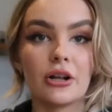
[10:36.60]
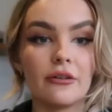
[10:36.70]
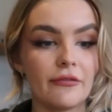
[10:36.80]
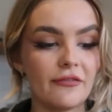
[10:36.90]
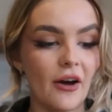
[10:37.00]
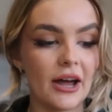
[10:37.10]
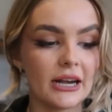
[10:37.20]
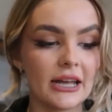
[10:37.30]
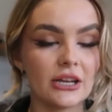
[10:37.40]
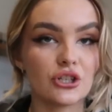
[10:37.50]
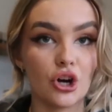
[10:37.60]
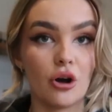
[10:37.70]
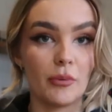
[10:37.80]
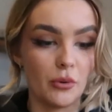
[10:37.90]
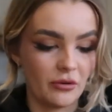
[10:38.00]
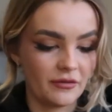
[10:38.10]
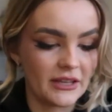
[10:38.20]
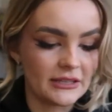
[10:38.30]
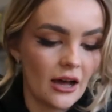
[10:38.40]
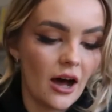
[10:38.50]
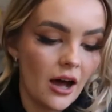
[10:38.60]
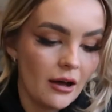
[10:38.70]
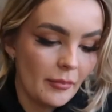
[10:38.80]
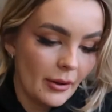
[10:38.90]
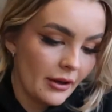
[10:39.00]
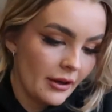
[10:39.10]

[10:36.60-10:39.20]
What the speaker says: gonna finally chop all of this up.